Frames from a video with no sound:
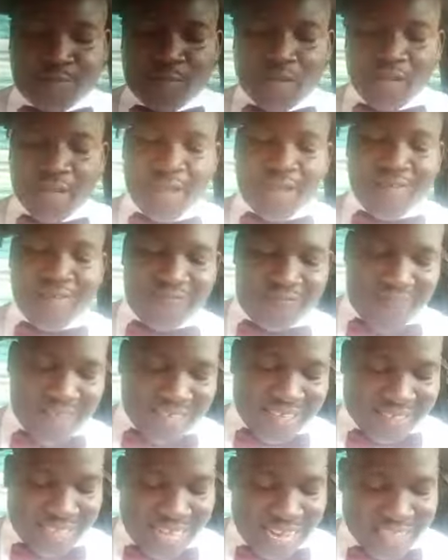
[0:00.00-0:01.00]
Second
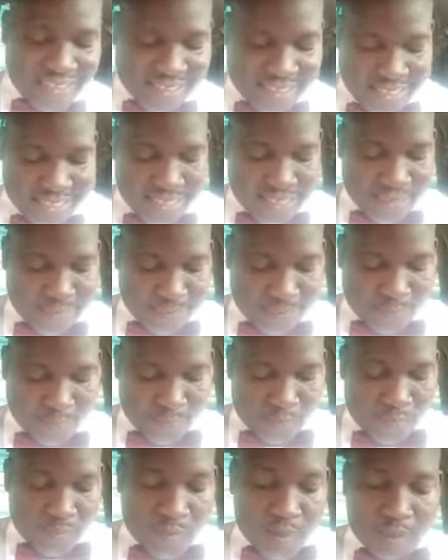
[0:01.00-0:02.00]
scripture, Isaiah
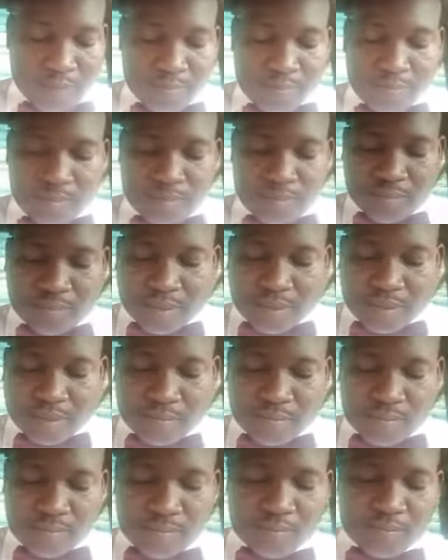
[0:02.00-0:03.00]
43 verse
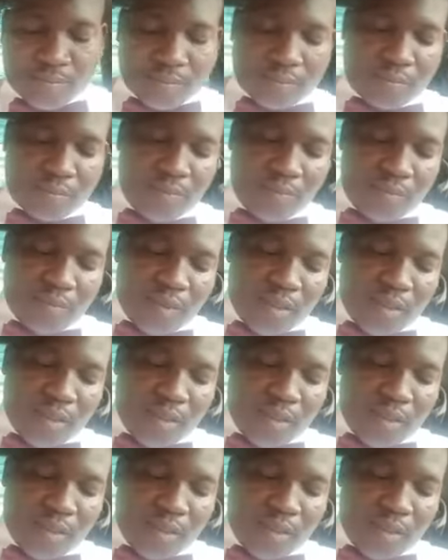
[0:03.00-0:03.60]
19.